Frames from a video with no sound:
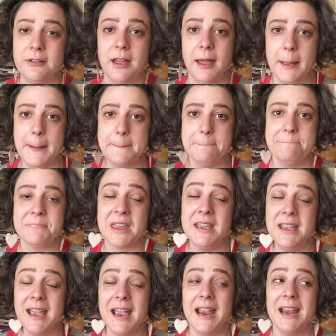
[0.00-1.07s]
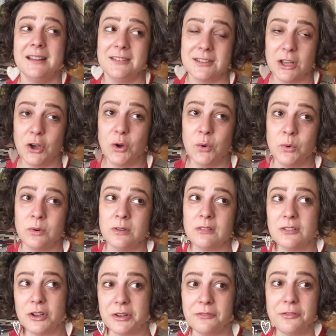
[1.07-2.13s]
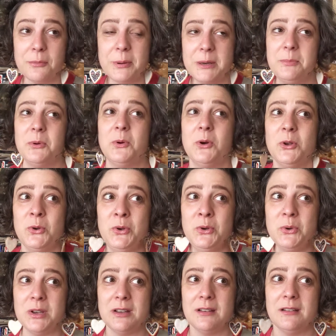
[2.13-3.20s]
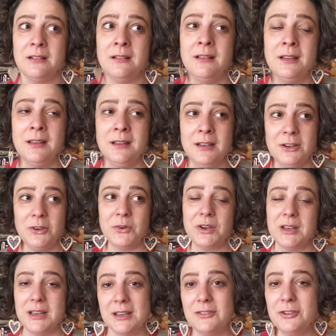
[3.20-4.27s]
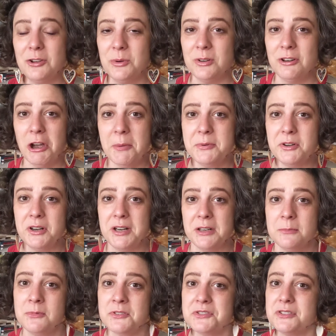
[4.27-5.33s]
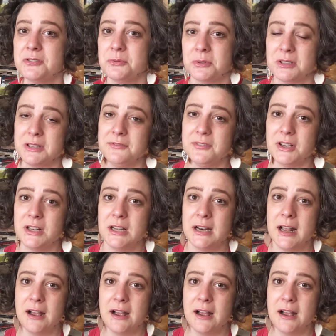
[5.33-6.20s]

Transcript: And so looking for people who you can get to adopt your animals is really fun.